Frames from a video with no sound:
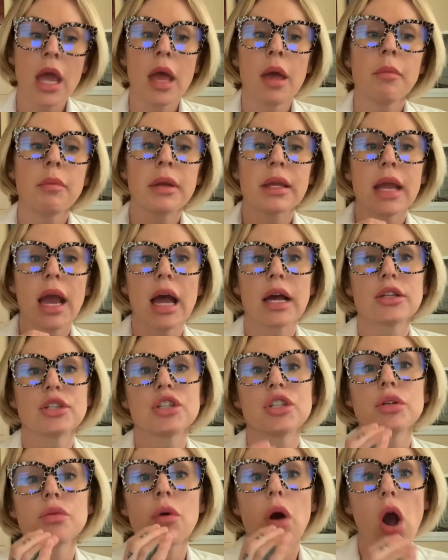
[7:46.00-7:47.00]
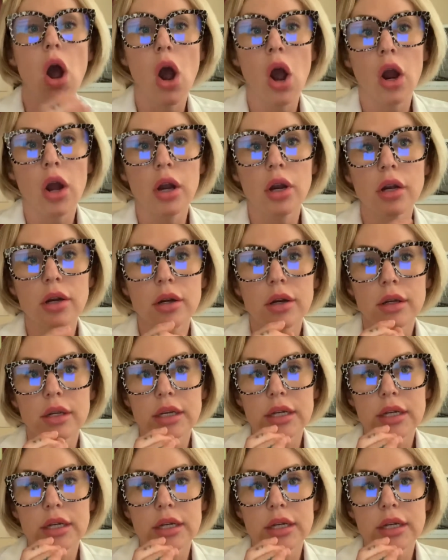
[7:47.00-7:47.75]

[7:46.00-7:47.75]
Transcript: because you are